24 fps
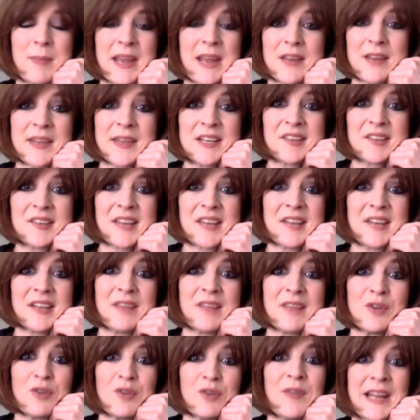the main thing to say, is
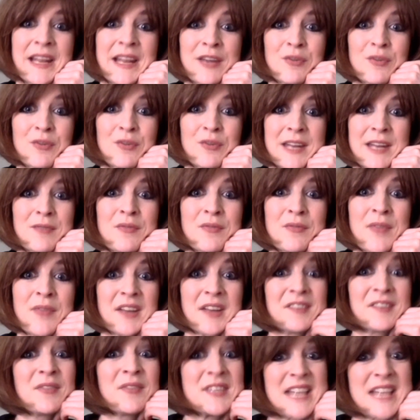that if you're feeling creative,
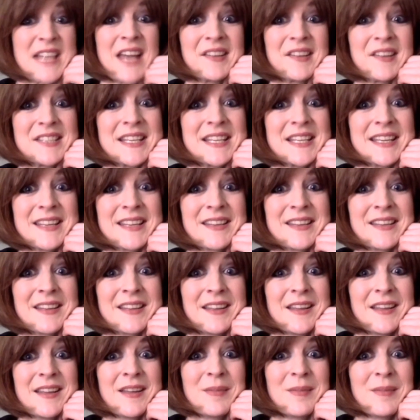that's fantastic,